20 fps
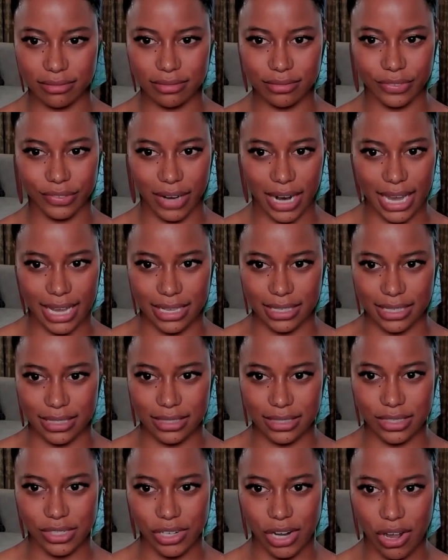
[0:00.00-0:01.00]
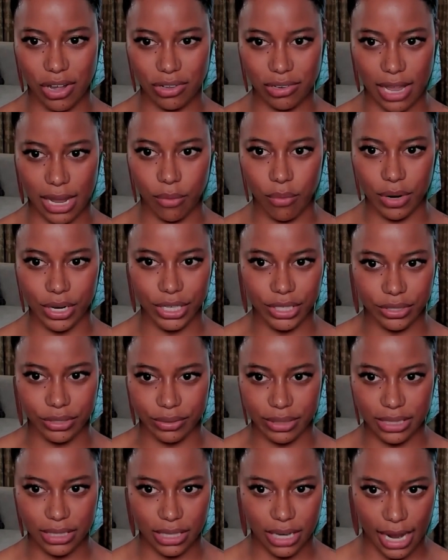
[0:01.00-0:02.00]
friends you know like what are you
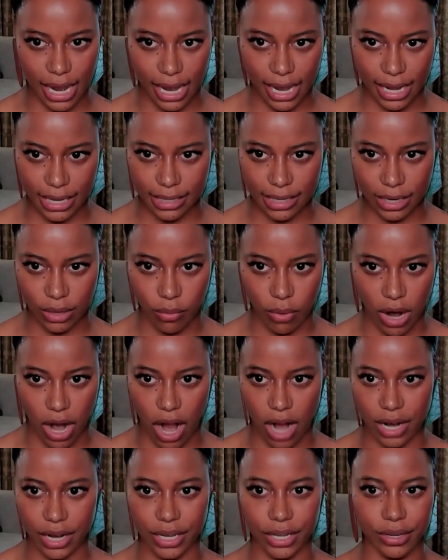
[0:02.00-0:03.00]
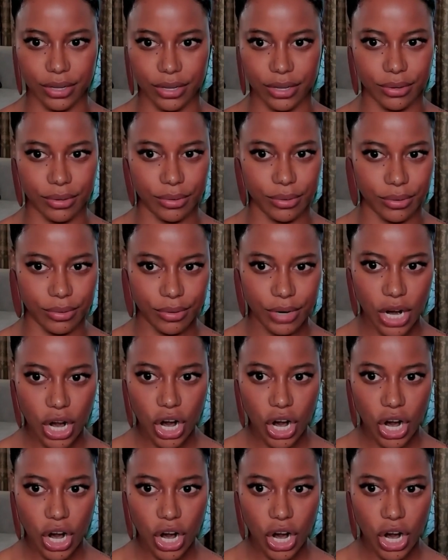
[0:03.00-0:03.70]
doing today like where are you